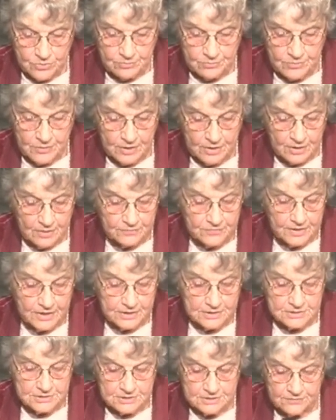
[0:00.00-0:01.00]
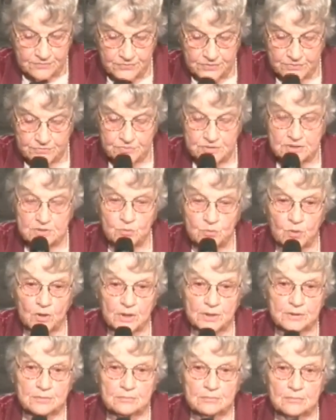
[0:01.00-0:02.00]
of 1951,
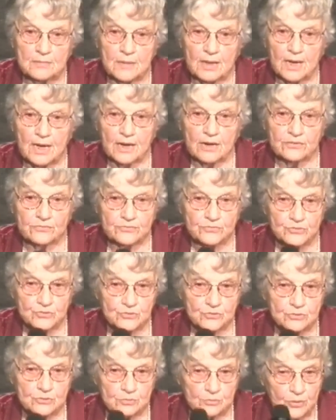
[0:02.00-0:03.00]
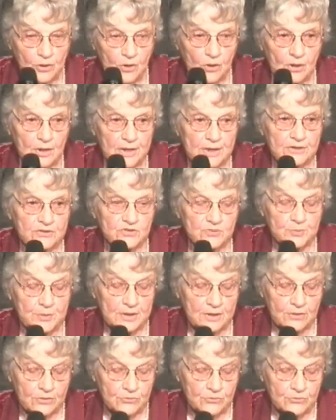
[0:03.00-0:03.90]
after Paul had spent three